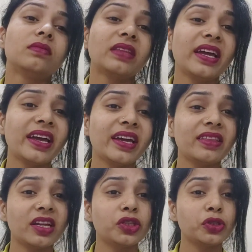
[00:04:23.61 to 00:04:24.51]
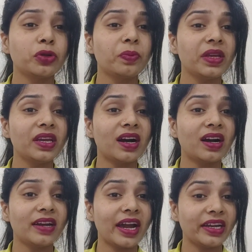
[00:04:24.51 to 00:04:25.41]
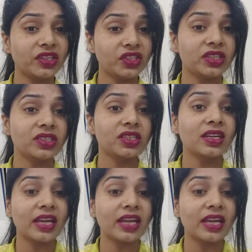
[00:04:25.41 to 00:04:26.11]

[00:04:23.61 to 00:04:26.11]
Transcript: there should be a diet changing,